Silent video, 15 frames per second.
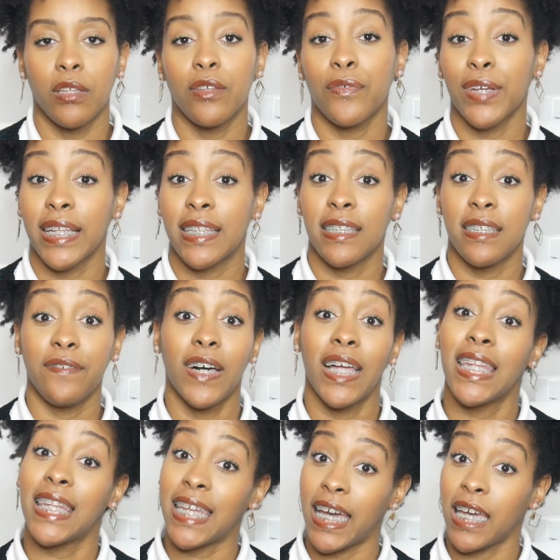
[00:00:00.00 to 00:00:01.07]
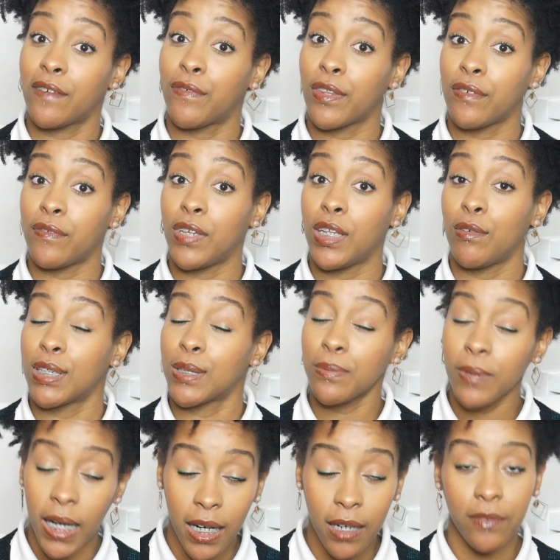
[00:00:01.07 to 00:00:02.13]
Don't forget to leave a like for the video as
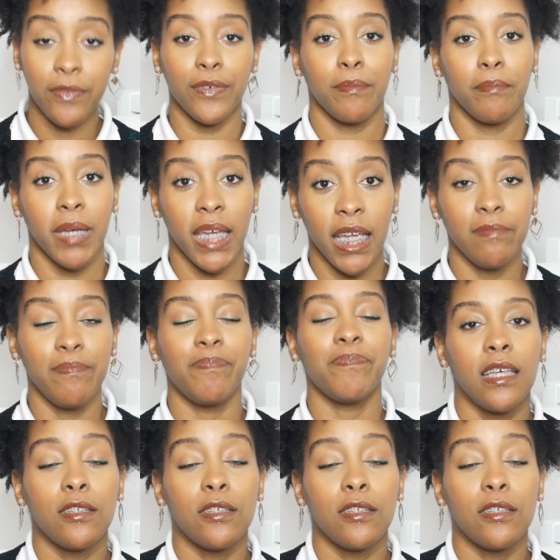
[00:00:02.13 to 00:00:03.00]
well for me.